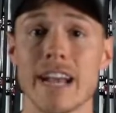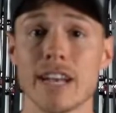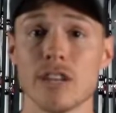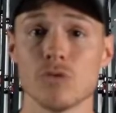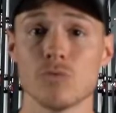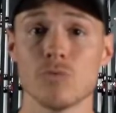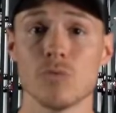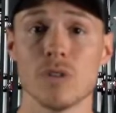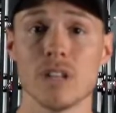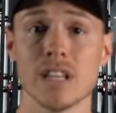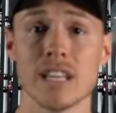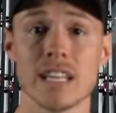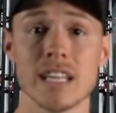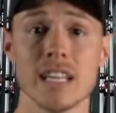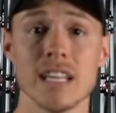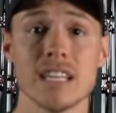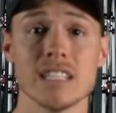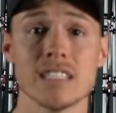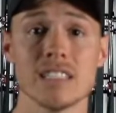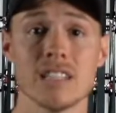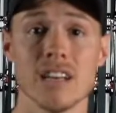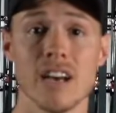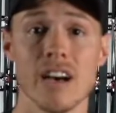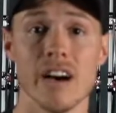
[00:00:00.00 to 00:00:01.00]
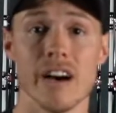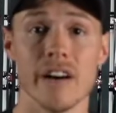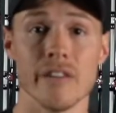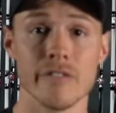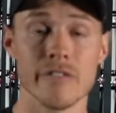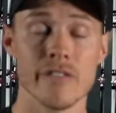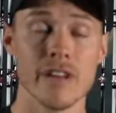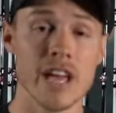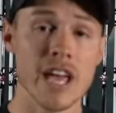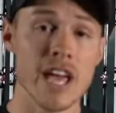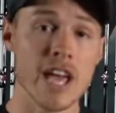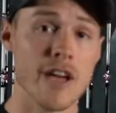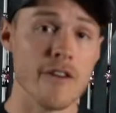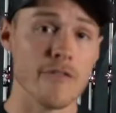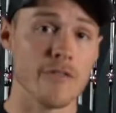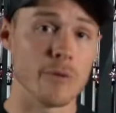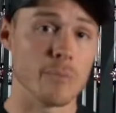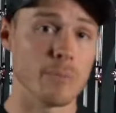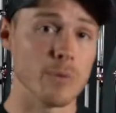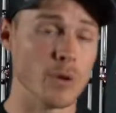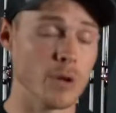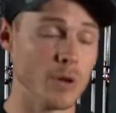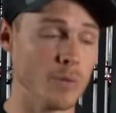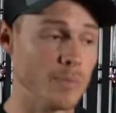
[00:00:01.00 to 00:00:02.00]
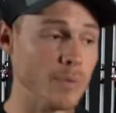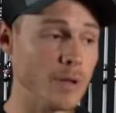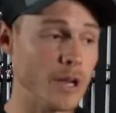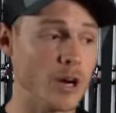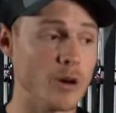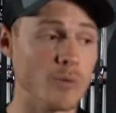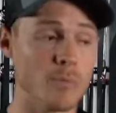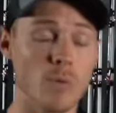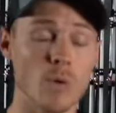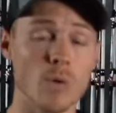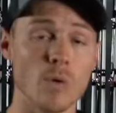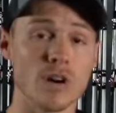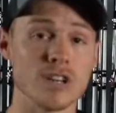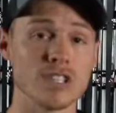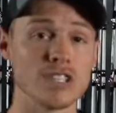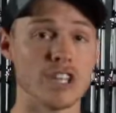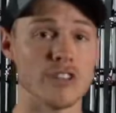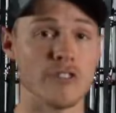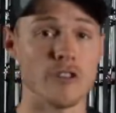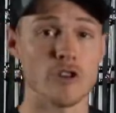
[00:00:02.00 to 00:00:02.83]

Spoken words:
is really tough. If you're pulling planer boards and